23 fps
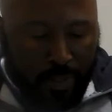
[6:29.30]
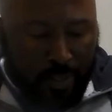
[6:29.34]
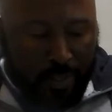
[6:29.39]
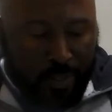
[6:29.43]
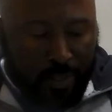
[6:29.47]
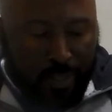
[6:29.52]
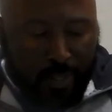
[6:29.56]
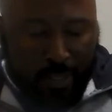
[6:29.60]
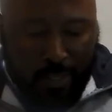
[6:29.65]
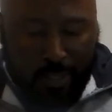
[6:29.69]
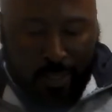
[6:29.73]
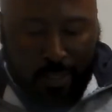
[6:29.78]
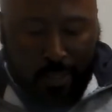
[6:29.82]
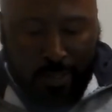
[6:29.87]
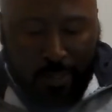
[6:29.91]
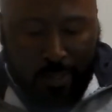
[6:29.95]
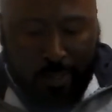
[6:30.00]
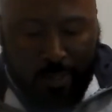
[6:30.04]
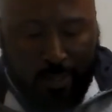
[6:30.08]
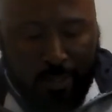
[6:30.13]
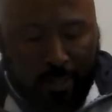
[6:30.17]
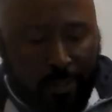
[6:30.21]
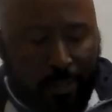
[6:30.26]

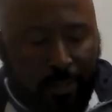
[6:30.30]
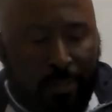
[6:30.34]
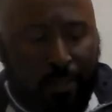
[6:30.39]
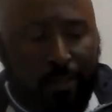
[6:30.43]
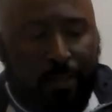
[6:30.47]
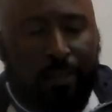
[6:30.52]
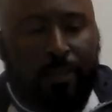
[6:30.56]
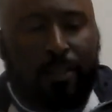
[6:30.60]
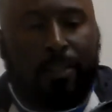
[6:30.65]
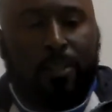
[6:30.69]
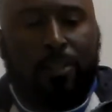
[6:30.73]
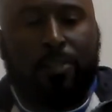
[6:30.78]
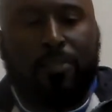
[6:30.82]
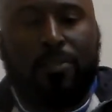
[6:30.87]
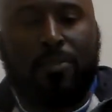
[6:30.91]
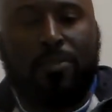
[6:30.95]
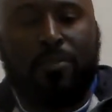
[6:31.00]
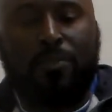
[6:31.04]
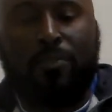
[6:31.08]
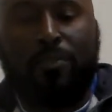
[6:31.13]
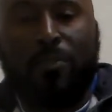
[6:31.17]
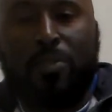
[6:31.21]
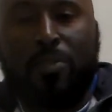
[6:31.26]
And here's
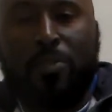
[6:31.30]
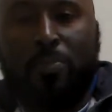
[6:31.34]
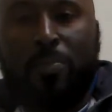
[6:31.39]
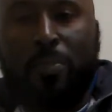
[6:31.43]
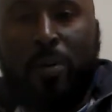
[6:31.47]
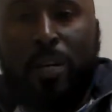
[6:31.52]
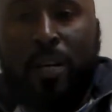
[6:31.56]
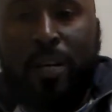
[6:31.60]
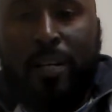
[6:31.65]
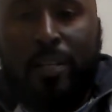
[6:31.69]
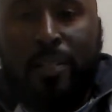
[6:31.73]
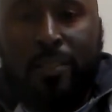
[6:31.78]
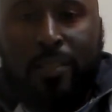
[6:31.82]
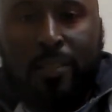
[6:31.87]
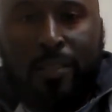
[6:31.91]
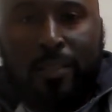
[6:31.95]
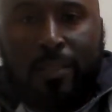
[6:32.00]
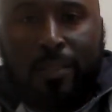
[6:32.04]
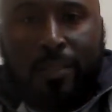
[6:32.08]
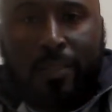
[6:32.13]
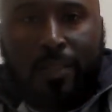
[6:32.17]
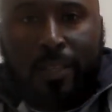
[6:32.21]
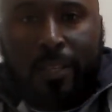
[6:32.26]
the first pot
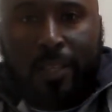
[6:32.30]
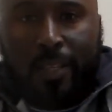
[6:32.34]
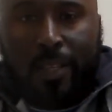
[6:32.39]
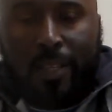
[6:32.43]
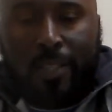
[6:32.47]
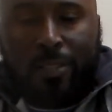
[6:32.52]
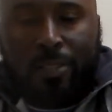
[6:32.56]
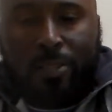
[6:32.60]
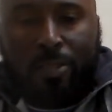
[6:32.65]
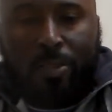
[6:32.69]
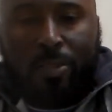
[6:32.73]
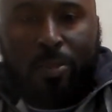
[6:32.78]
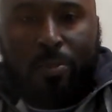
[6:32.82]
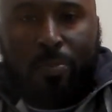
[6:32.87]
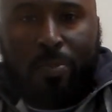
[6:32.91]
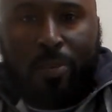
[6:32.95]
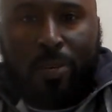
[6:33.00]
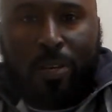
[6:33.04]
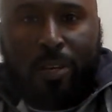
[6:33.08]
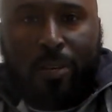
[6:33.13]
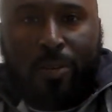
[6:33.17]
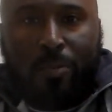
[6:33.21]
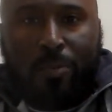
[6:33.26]
and a third
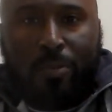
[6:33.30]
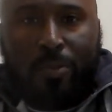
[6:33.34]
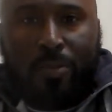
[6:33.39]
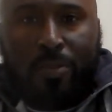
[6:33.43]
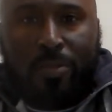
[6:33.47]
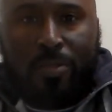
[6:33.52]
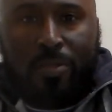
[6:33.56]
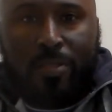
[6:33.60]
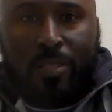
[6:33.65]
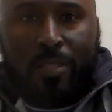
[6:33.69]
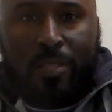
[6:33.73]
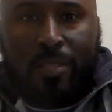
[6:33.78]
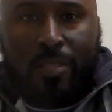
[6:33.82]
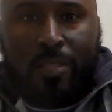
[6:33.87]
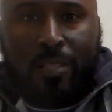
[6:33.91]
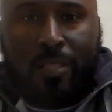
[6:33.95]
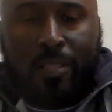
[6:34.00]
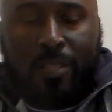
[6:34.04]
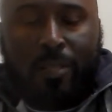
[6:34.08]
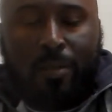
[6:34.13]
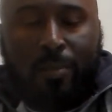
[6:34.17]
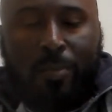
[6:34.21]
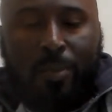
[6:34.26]
pot with the seeds in
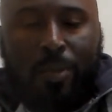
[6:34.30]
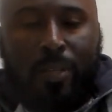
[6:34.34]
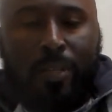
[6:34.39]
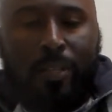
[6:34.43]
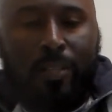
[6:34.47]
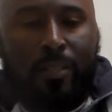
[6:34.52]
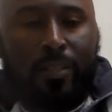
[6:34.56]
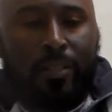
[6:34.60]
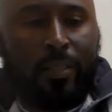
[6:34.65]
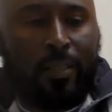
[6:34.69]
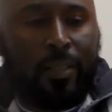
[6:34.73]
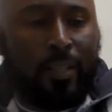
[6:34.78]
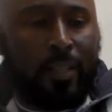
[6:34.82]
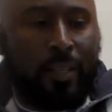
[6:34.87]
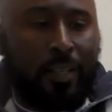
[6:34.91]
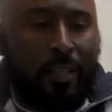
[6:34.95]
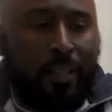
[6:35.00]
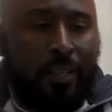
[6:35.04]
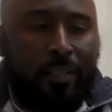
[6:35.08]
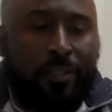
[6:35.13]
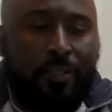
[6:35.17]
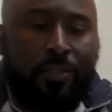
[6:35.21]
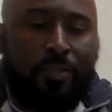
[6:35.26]
it that are planted.
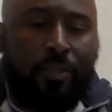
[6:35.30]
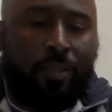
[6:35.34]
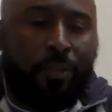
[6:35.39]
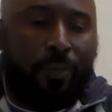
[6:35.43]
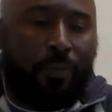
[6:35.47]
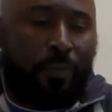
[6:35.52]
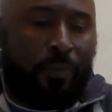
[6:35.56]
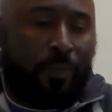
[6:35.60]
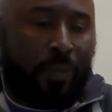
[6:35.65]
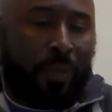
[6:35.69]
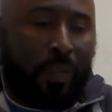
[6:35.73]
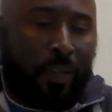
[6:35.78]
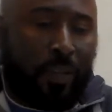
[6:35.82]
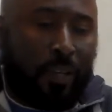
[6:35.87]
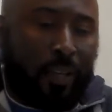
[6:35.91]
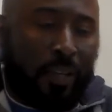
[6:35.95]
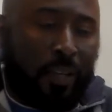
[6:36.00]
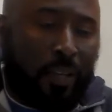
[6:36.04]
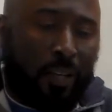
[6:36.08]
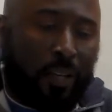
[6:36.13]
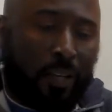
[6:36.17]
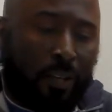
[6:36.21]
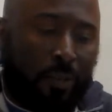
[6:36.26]
So
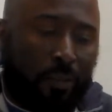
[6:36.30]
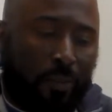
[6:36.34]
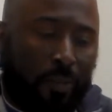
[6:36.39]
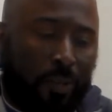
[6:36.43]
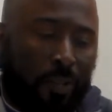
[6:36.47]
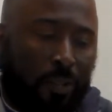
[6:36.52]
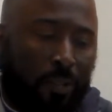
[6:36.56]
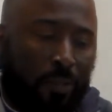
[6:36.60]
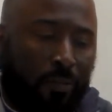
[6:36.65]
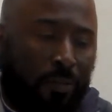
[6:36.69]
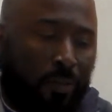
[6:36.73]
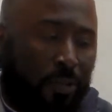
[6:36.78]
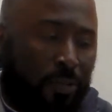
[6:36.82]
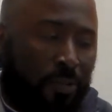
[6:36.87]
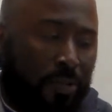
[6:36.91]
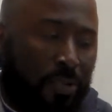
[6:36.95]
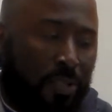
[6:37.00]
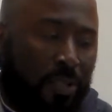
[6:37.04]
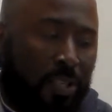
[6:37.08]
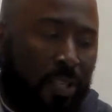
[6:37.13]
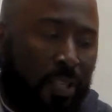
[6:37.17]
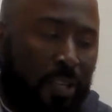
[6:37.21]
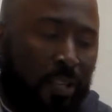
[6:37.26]
we look for those
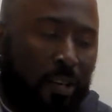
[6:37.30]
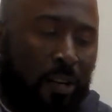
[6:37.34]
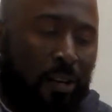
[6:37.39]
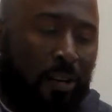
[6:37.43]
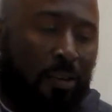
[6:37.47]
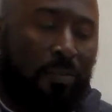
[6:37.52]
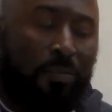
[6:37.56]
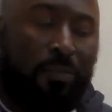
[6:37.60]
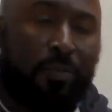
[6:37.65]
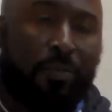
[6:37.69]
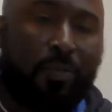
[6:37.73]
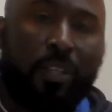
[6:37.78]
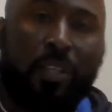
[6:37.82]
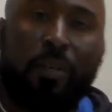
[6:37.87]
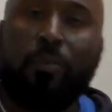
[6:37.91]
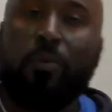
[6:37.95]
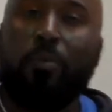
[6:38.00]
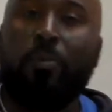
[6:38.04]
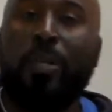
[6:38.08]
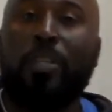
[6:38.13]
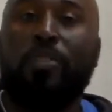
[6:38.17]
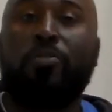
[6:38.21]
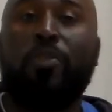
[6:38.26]
to take off, and
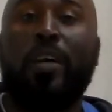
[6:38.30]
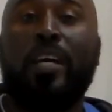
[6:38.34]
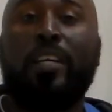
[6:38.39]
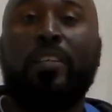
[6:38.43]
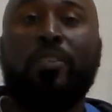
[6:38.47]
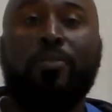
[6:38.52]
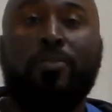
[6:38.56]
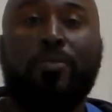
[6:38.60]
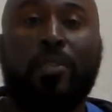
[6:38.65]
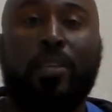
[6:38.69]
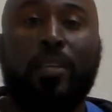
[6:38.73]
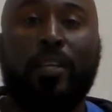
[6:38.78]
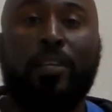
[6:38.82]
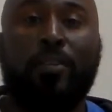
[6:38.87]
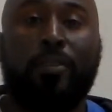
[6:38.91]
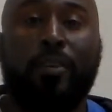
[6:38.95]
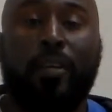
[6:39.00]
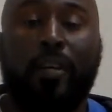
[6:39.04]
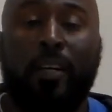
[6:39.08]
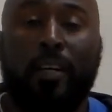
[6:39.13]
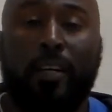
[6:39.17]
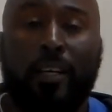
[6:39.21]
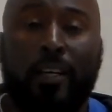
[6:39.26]
we may track those
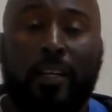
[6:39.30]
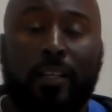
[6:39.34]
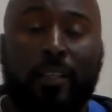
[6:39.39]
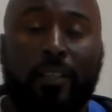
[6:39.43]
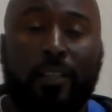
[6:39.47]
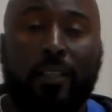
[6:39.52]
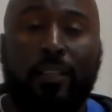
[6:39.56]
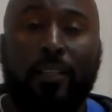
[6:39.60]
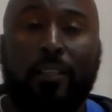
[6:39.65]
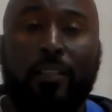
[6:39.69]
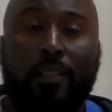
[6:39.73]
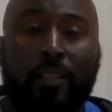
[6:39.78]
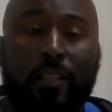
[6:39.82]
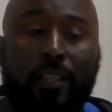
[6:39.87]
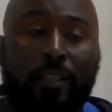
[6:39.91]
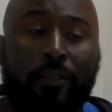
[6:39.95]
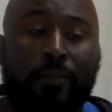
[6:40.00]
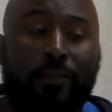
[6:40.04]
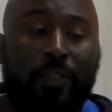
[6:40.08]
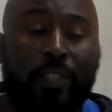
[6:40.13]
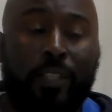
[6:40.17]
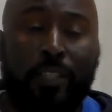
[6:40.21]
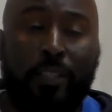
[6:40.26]
later in a
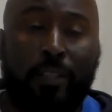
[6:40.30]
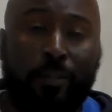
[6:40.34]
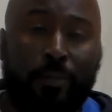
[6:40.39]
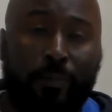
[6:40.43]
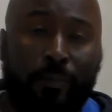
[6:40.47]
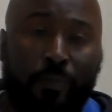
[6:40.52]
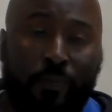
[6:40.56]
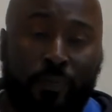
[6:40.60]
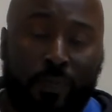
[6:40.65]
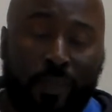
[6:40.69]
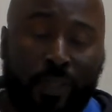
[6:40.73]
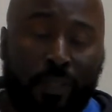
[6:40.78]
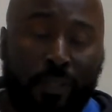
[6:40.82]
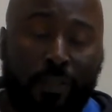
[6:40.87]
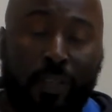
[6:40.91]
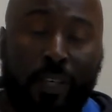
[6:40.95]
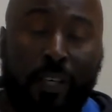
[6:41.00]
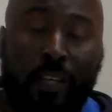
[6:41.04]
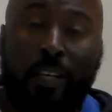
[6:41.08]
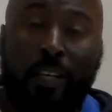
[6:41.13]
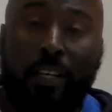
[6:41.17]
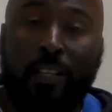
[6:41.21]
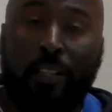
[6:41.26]
later video. So
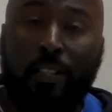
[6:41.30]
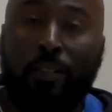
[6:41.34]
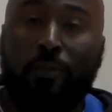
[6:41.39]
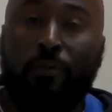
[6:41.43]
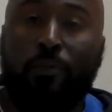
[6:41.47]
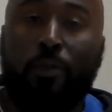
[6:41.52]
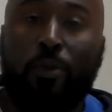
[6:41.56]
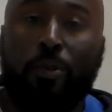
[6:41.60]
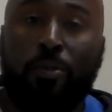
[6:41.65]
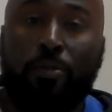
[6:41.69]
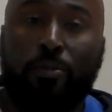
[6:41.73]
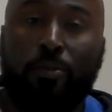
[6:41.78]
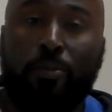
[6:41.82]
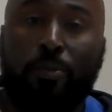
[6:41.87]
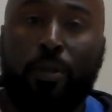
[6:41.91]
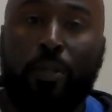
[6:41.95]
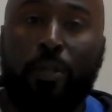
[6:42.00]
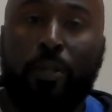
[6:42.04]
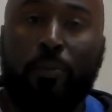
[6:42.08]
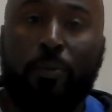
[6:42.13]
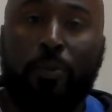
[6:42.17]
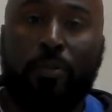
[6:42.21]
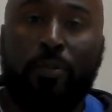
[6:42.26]
look forward to
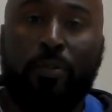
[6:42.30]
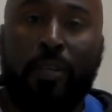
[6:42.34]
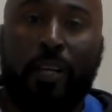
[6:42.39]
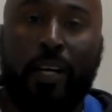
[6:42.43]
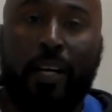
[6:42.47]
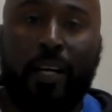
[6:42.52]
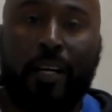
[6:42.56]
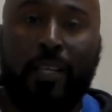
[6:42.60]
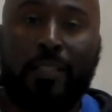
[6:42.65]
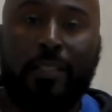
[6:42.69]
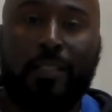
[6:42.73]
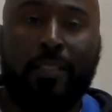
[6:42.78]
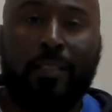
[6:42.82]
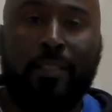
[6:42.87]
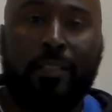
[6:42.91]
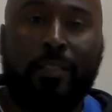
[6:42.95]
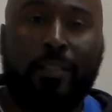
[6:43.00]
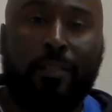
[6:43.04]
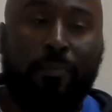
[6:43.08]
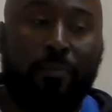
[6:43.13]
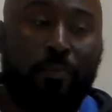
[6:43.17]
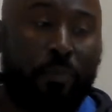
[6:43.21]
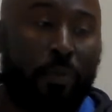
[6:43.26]
working with you guys, and
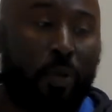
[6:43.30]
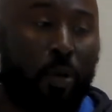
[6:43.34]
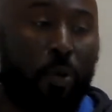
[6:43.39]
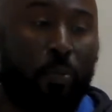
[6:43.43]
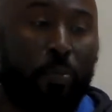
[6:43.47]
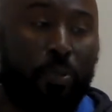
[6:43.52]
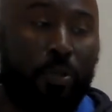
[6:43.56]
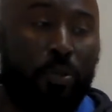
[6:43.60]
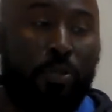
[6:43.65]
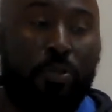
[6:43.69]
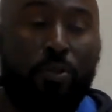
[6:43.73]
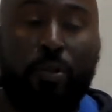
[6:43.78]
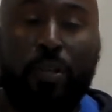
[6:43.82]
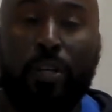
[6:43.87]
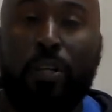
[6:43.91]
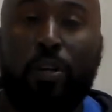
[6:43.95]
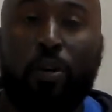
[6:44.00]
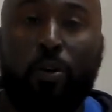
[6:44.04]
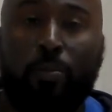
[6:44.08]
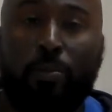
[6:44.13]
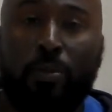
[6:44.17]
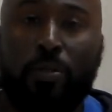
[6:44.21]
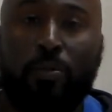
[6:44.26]
hope you enjoyed
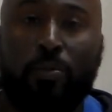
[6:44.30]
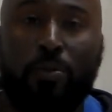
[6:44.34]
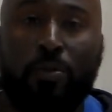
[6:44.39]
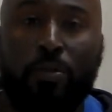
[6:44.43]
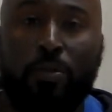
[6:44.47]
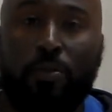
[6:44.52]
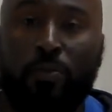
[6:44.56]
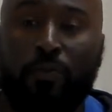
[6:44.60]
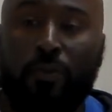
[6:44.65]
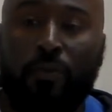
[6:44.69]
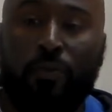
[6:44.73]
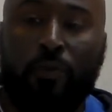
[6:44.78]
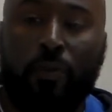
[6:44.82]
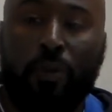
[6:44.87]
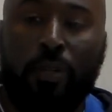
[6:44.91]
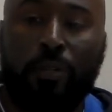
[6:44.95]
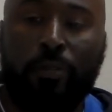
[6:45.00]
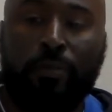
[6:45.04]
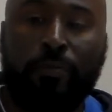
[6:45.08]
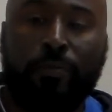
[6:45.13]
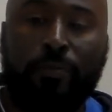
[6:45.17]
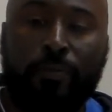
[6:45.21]
it. Hope this was useful for you.